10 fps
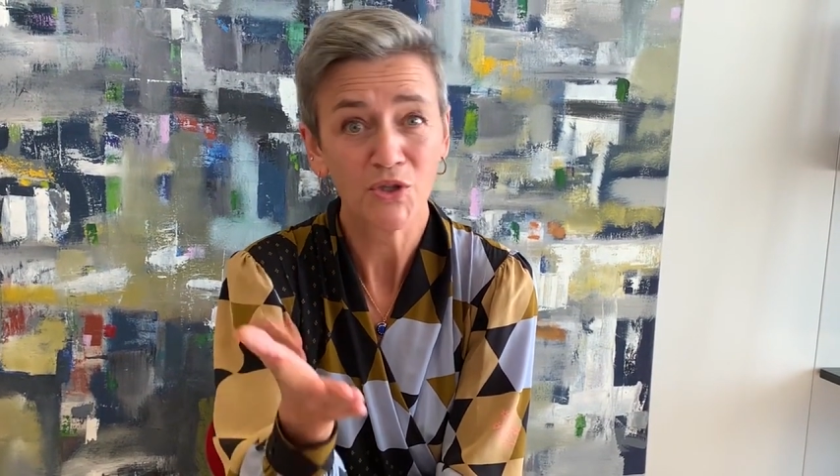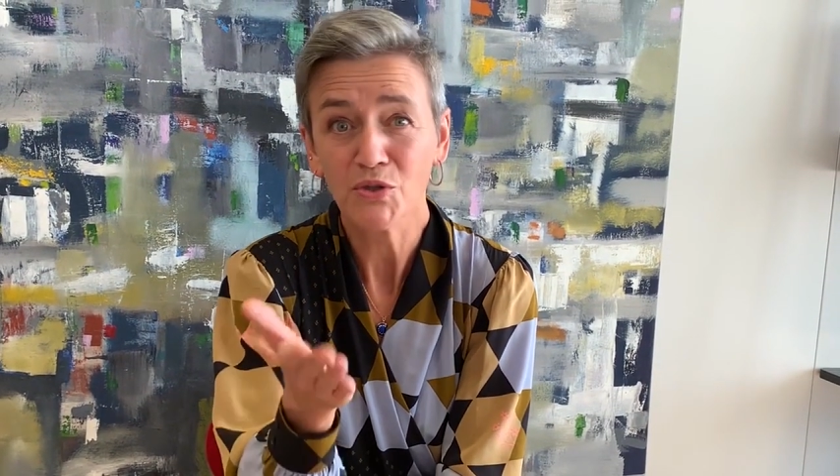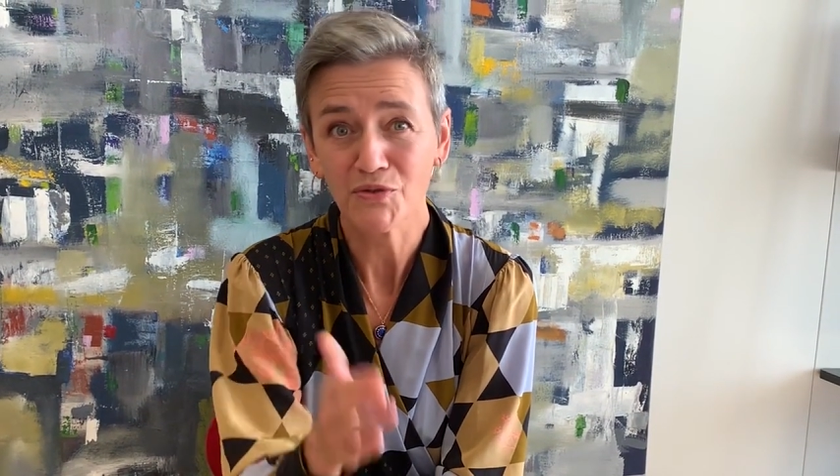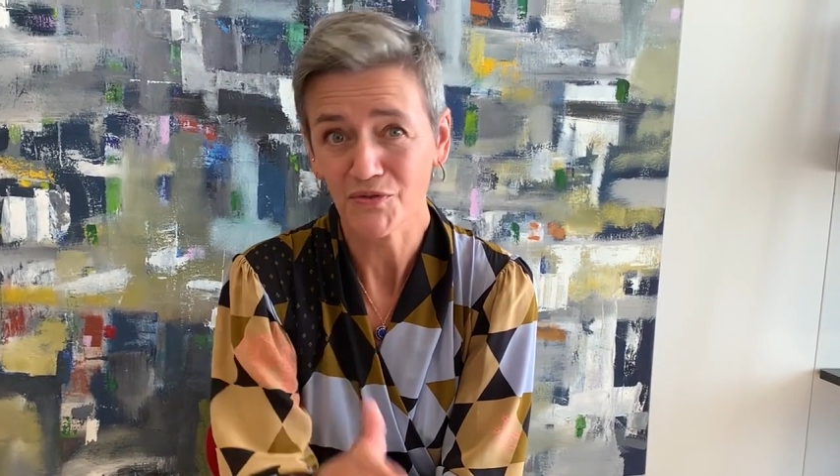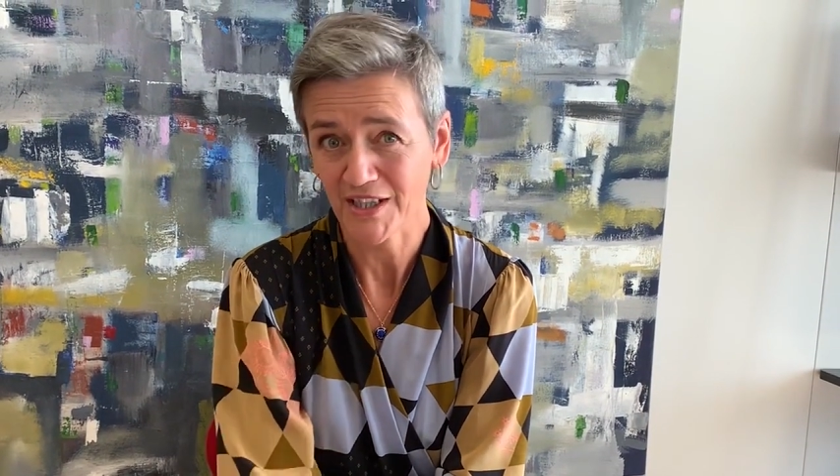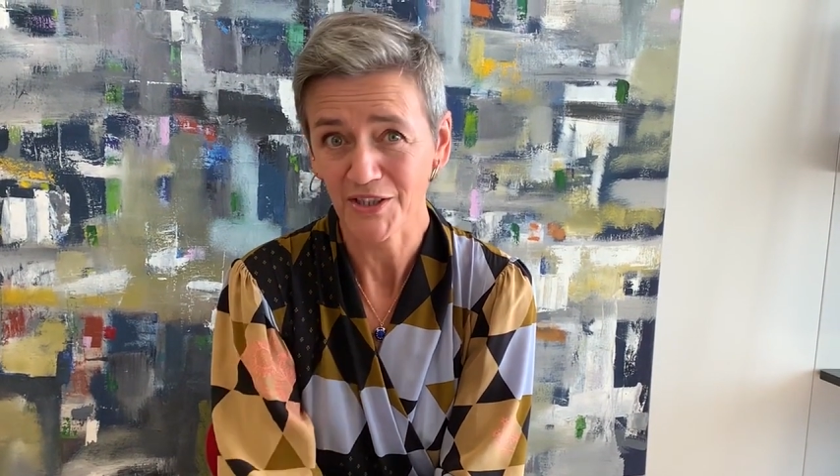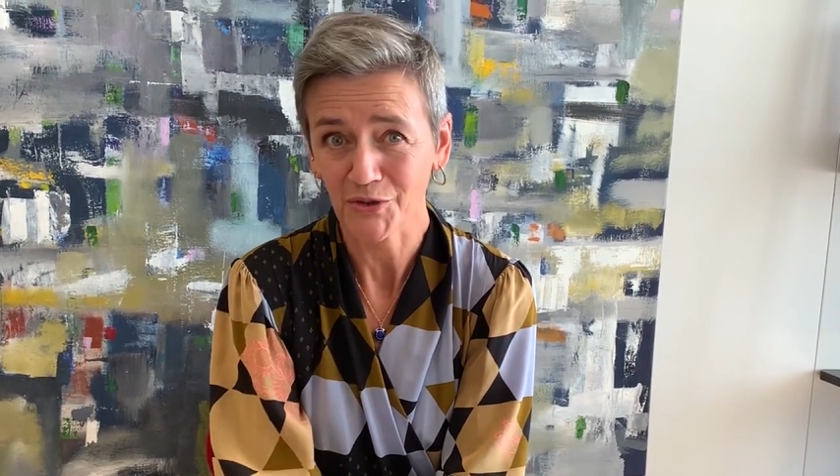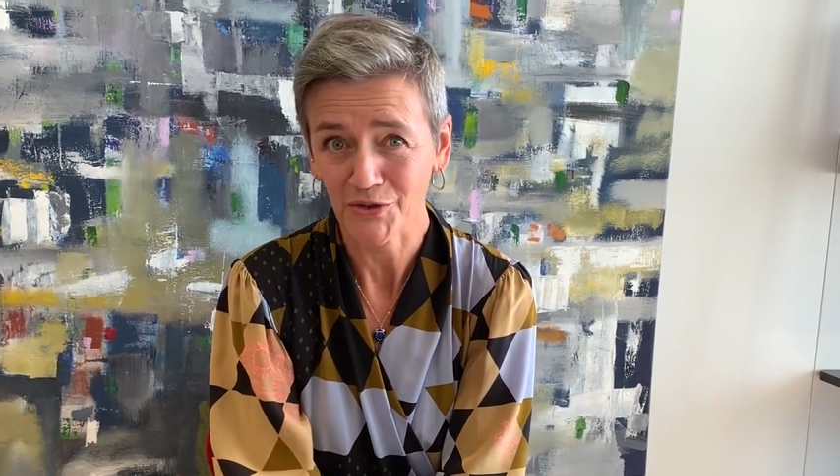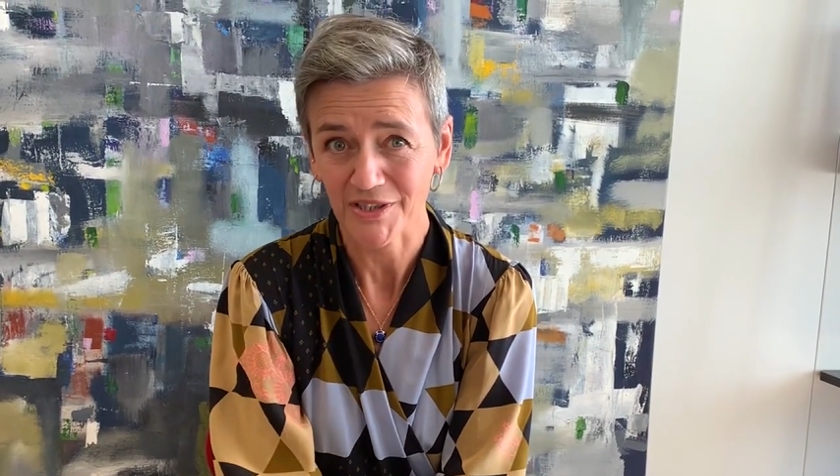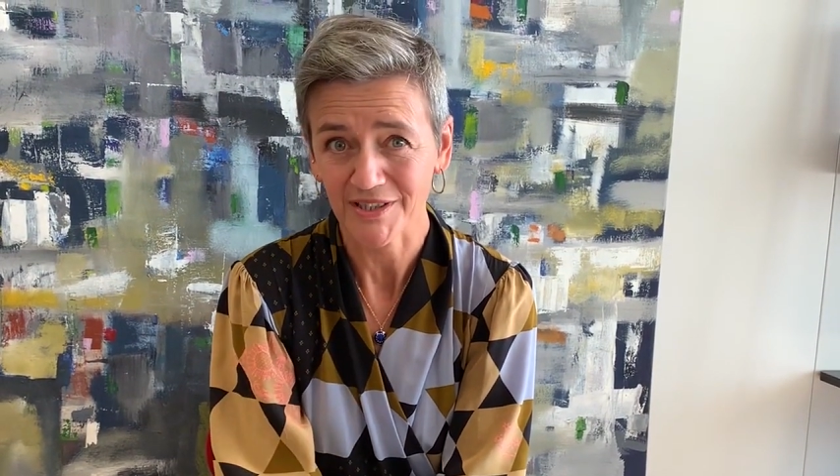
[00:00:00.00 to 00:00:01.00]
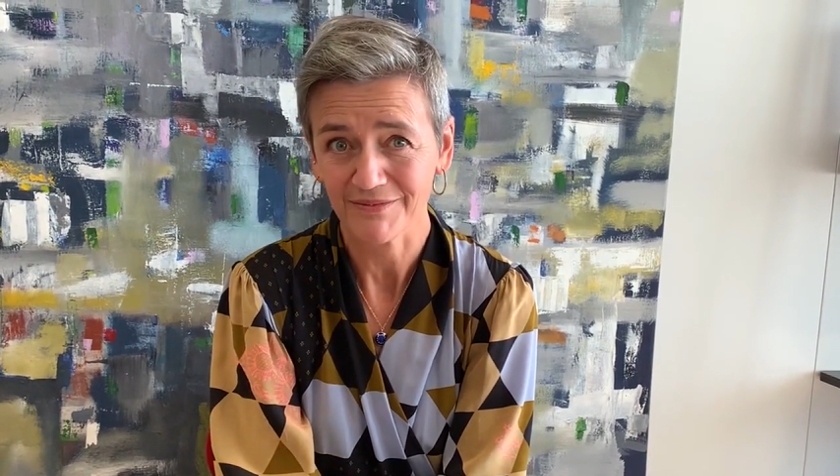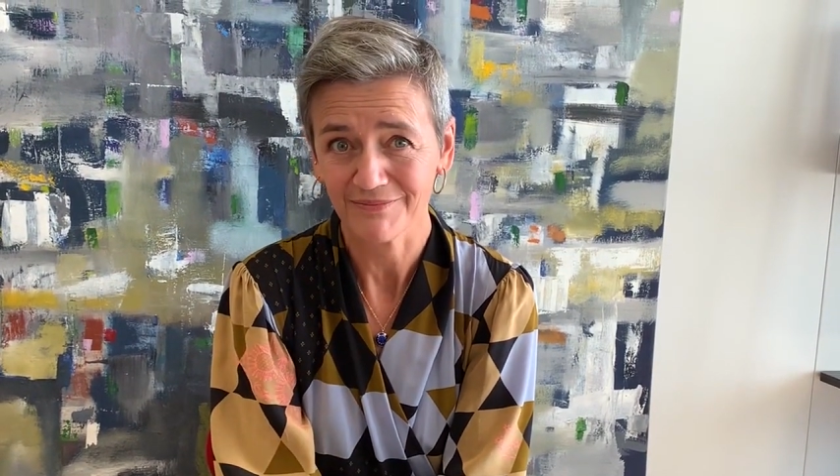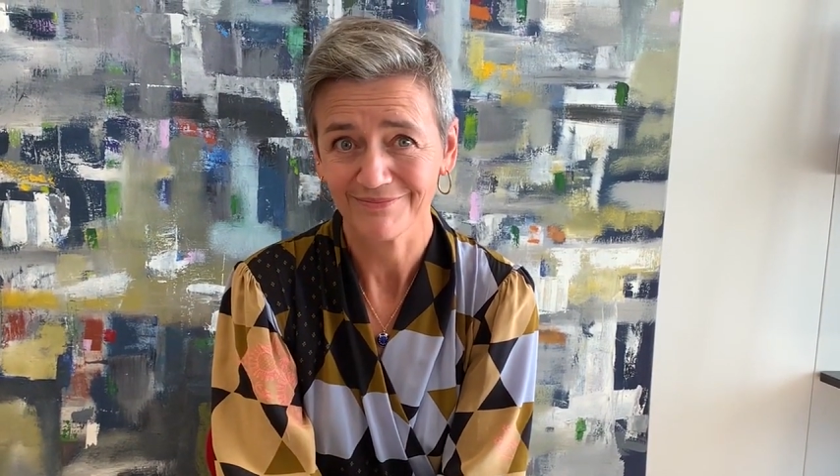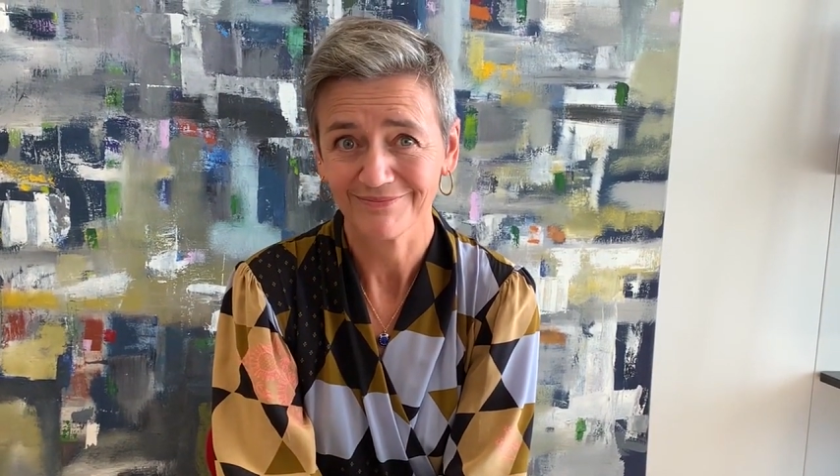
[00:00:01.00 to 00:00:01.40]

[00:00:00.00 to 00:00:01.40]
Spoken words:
the use of technology.